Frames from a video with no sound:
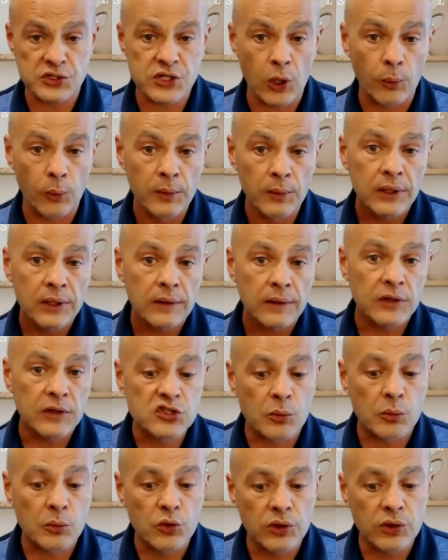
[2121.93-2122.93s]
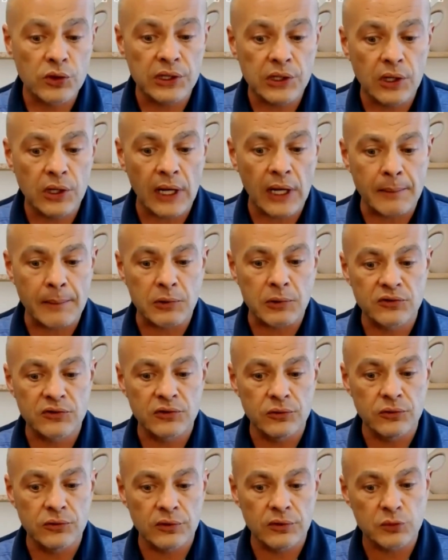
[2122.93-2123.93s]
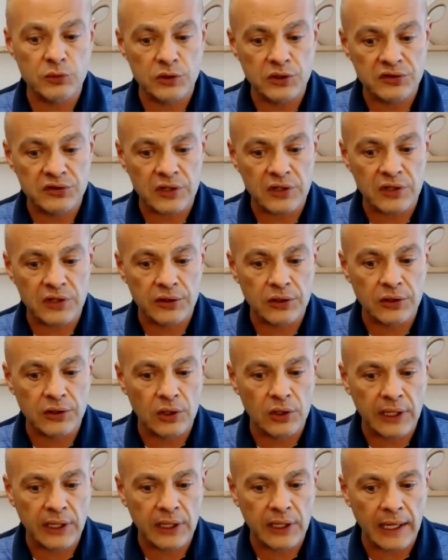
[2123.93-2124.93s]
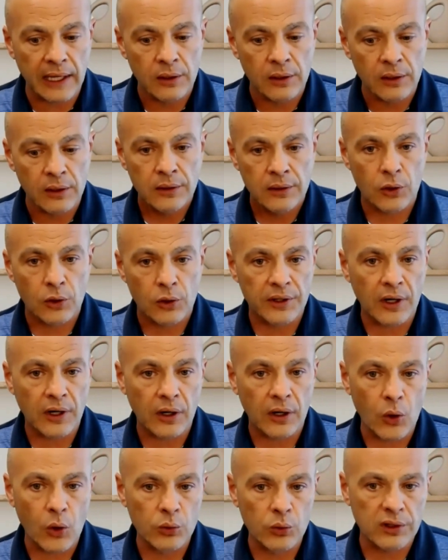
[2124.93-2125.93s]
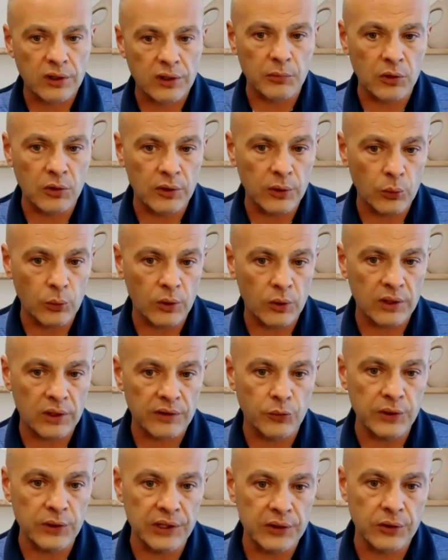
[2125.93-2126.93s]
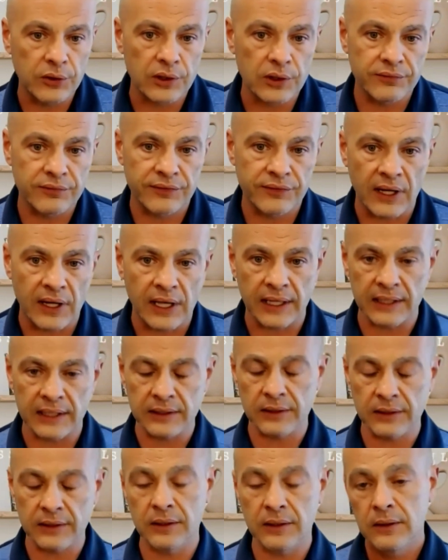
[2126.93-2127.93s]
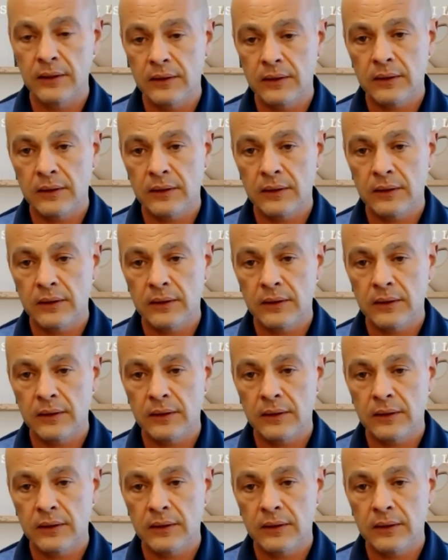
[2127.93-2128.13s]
So there's some really good opportunities when you start to look at, in our own community, what if we could find